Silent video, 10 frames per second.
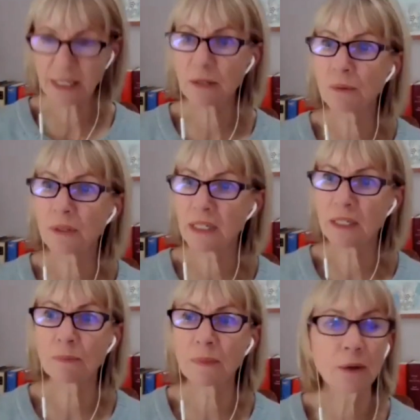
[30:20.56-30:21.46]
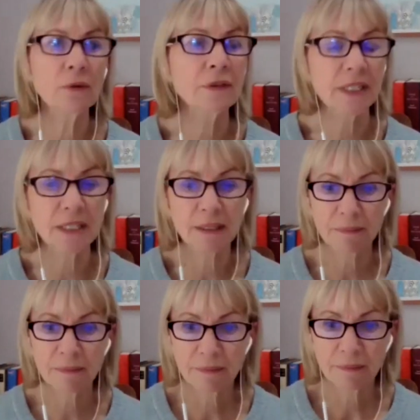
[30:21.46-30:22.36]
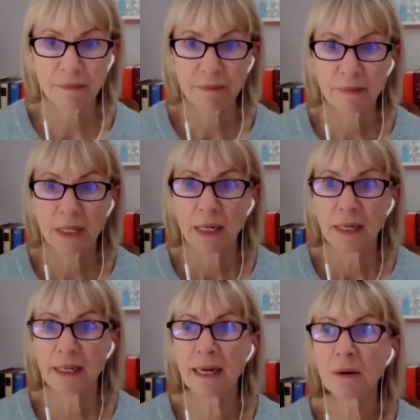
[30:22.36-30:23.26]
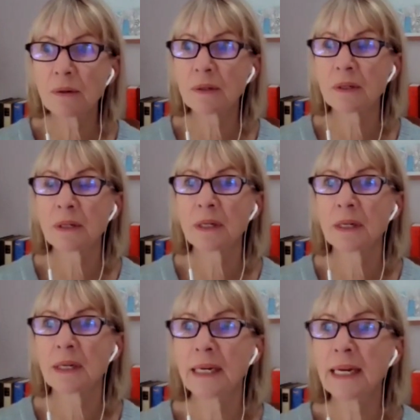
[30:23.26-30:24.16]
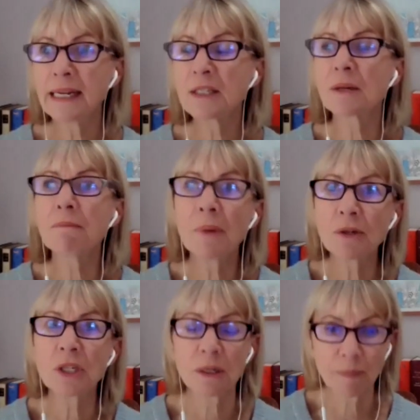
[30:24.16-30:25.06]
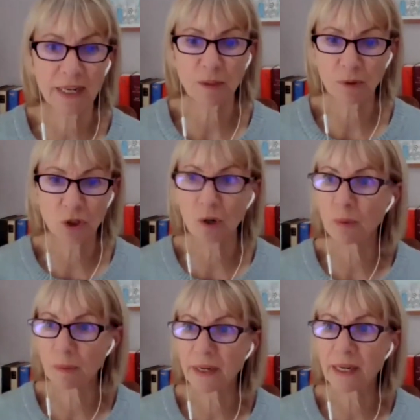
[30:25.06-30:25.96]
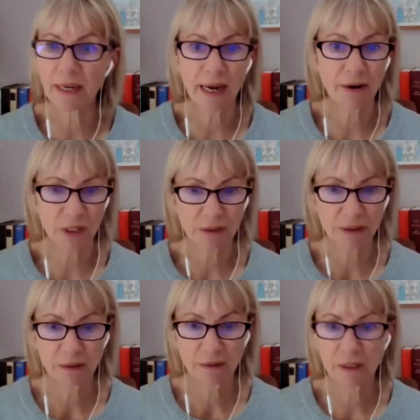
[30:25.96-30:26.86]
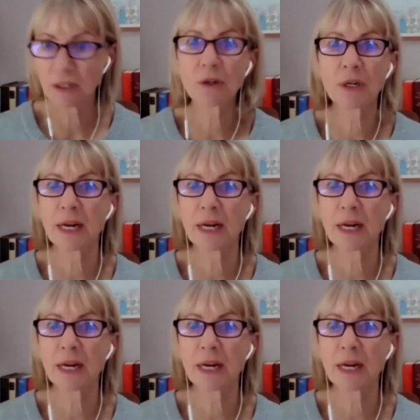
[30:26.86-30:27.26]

is this is my office. Now, it is the most compatible job with being a carer that you could